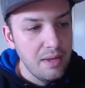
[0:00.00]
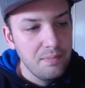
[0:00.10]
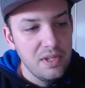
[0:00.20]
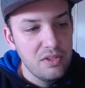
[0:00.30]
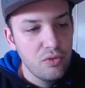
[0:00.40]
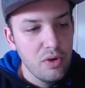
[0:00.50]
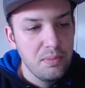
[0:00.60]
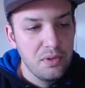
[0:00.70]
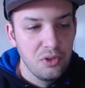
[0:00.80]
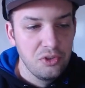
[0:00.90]
Yeah, this
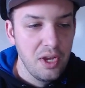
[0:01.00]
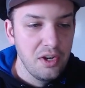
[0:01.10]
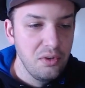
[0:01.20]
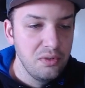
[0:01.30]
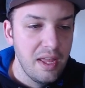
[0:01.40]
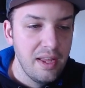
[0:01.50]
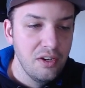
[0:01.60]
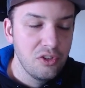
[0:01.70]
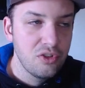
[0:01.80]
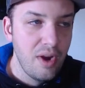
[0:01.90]
script shows you how to use
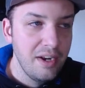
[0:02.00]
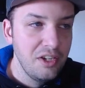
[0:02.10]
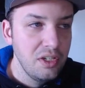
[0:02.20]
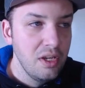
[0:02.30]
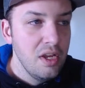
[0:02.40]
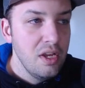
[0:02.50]
that in a strategy.